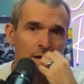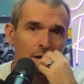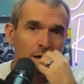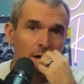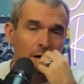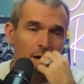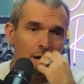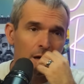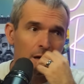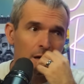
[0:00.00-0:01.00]

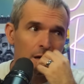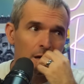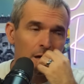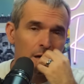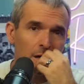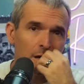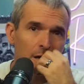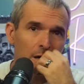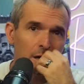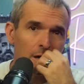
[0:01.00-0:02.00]

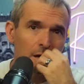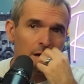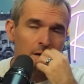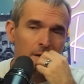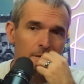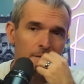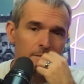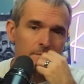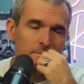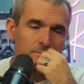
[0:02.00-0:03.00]

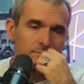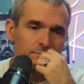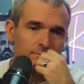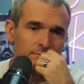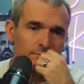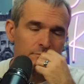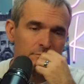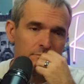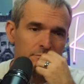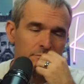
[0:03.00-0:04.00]

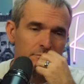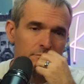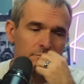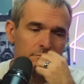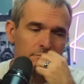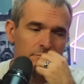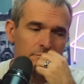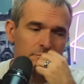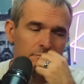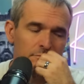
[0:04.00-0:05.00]

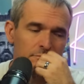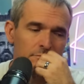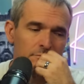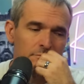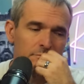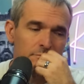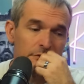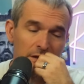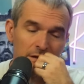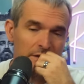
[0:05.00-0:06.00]

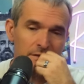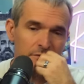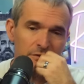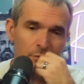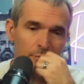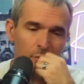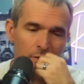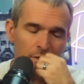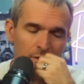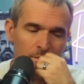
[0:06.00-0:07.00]

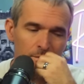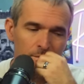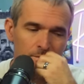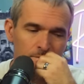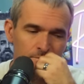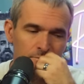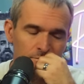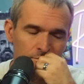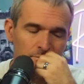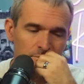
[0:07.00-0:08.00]
(silent)